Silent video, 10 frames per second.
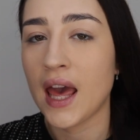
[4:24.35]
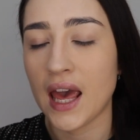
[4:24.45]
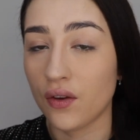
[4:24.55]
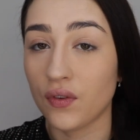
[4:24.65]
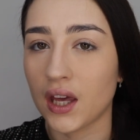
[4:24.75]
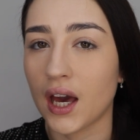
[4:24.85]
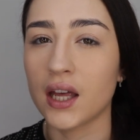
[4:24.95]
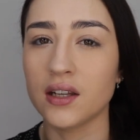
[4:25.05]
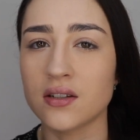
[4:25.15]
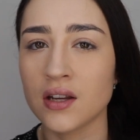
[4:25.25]
heavy
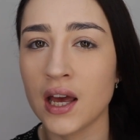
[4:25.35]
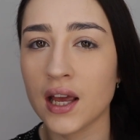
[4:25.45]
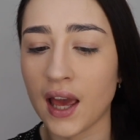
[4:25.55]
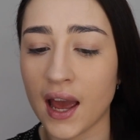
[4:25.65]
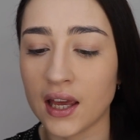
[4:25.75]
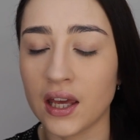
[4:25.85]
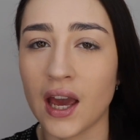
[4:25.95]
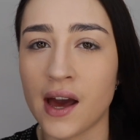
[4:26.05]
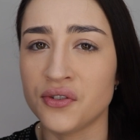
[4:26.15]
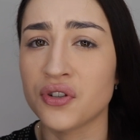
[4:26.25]
and cakey
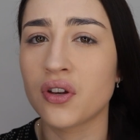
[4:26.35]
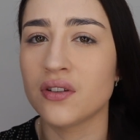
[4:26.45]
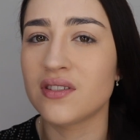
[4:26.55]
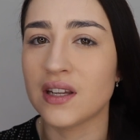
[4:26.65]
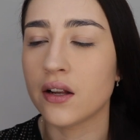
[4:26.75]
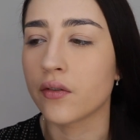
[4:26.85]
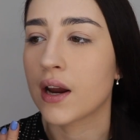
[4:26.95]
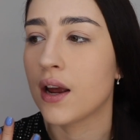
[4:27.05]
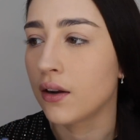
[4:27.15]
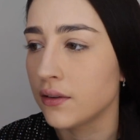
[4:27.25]
and
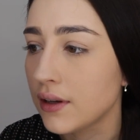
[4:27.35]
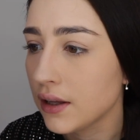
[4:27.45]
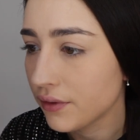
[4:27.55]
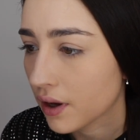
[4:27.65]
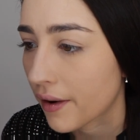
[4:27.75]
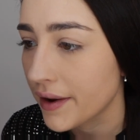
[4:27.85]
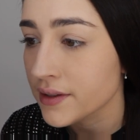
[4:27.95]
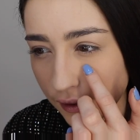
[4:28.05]
concealery underneath the eyes.